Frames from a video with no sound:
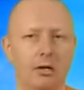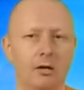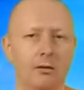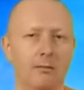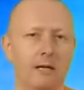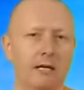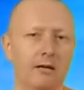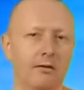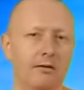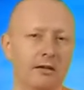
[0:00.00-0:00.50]

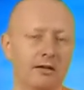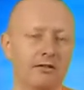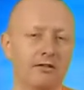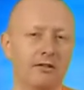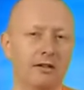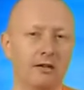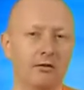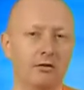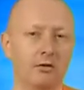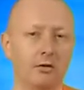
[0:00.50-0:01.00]
Many of these
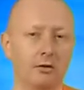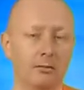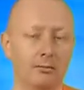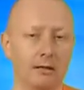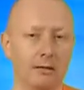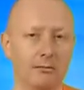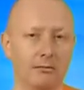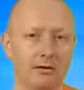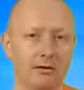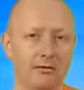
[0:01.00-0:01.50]
things could have
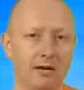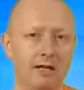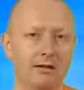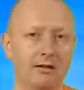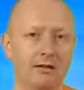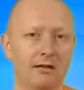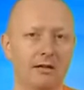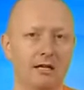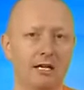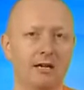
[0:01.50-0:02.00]
been
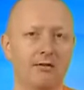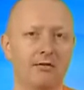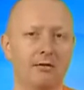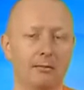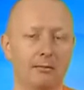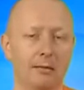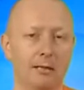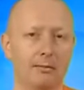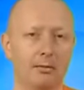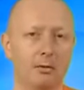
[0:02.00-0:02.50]
prevented if the
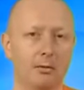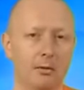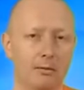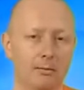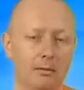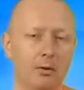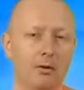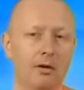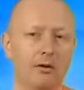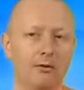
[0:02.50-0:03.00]
people were
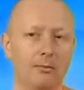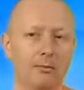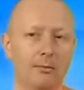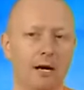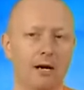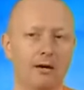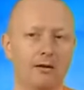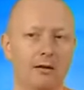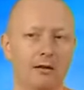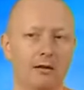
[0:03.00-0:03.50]
more
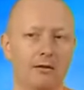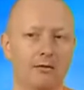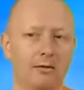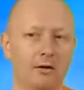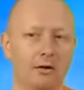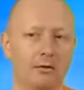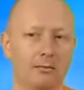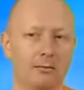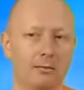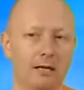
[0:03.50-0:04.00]
inspired in the
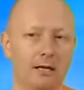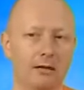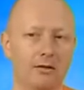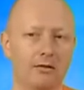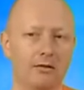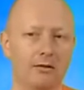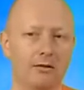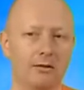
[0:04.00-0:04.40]
first place.